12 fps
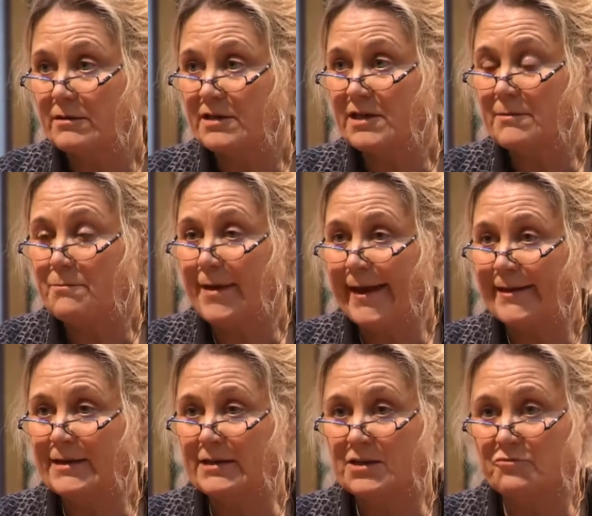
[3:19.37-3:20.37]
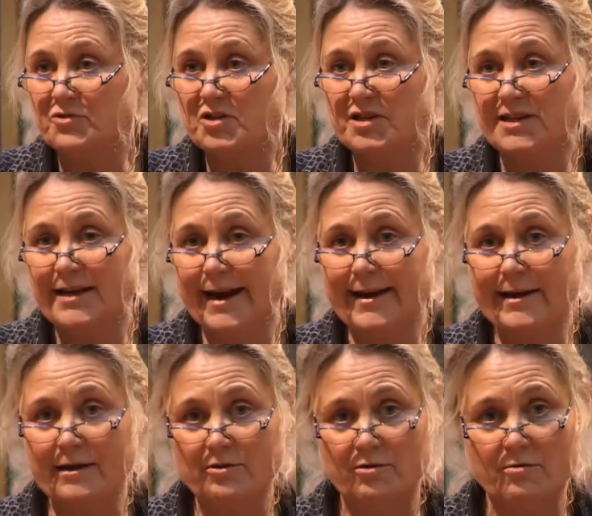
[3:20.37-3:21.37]
Tibetans was
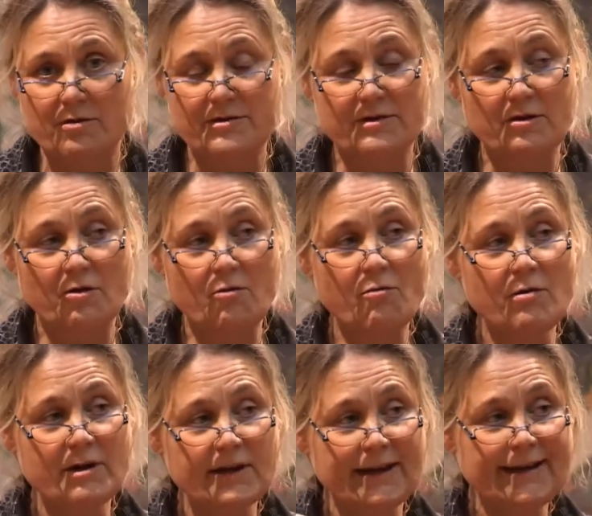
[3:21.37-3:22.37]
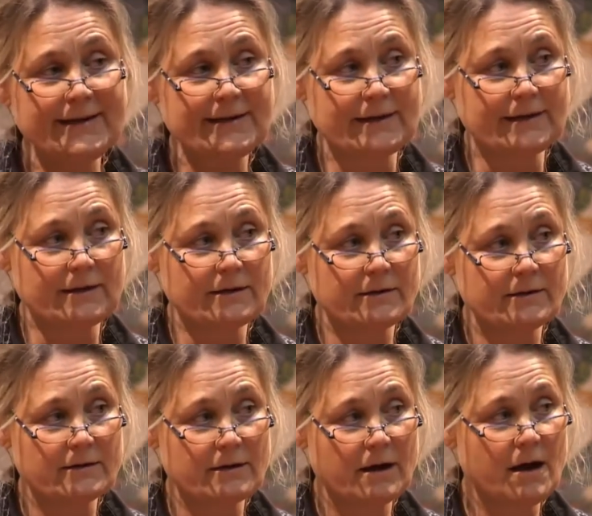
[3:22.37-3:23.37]
taking over the old
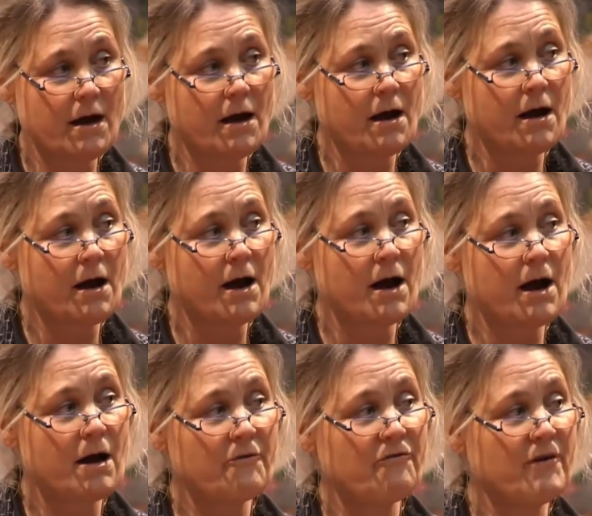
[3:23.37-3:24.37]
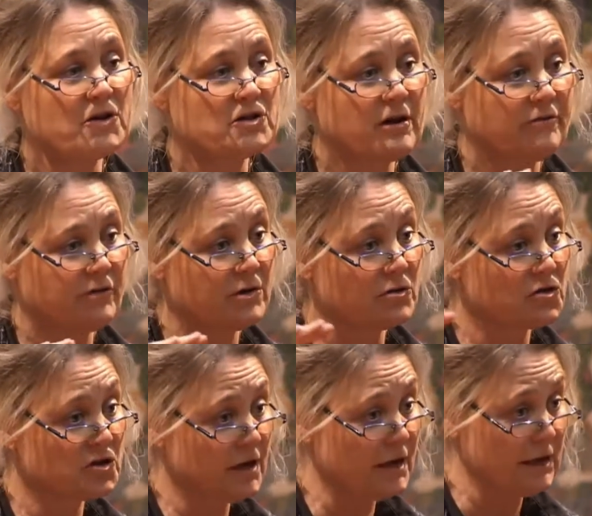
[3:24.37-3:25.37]
Indian philosophical
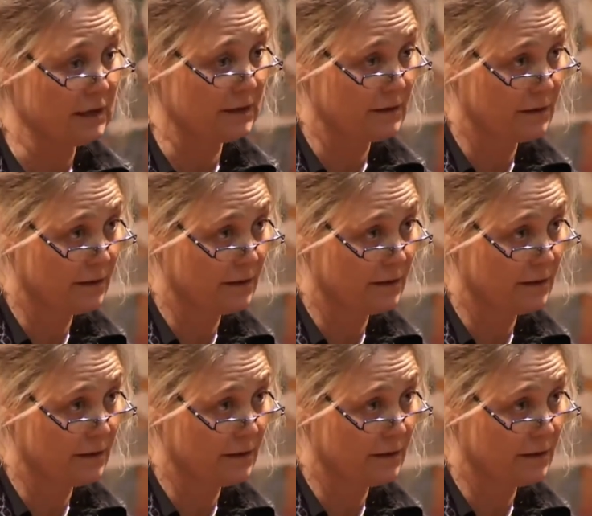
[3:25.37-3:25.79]
studies,